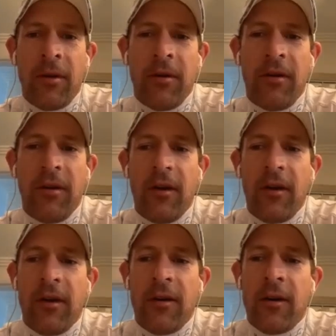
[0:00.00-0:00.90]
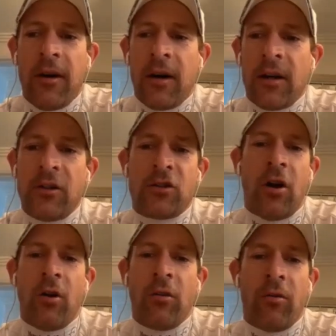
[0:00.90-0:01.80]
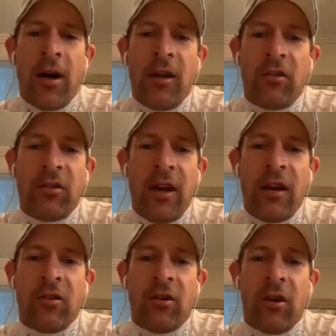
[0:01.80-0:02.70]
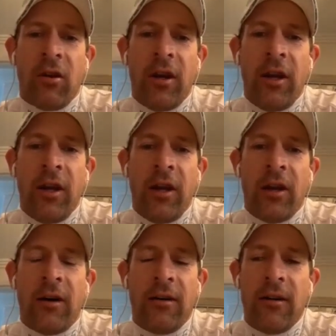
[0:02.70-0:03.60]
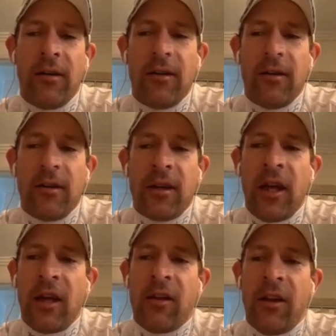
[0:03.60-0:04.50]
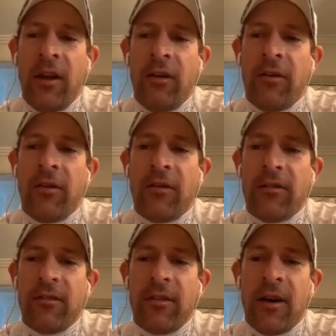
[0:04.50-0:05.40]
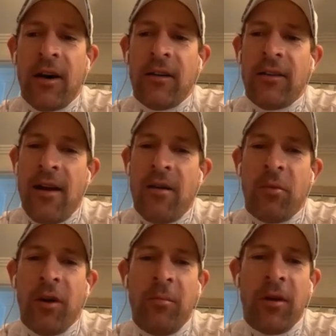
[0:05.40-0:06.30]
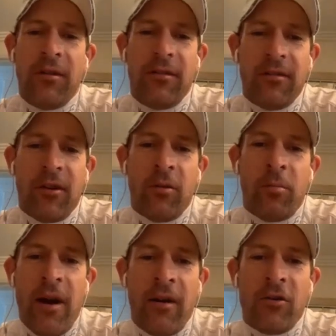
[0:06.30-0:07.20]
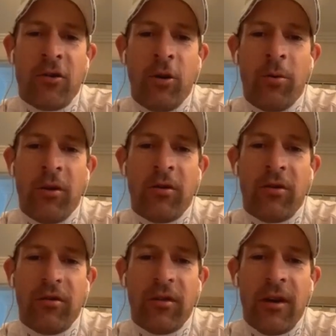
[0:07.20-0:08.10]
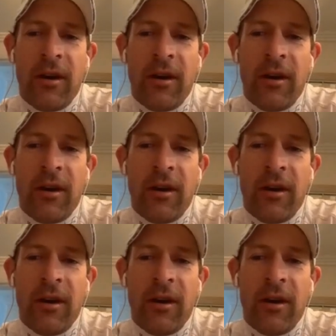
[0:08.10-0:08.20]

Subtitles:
and controlled the race, sat outside the leader, kicked clear, and Darren Beedman on paratroopers,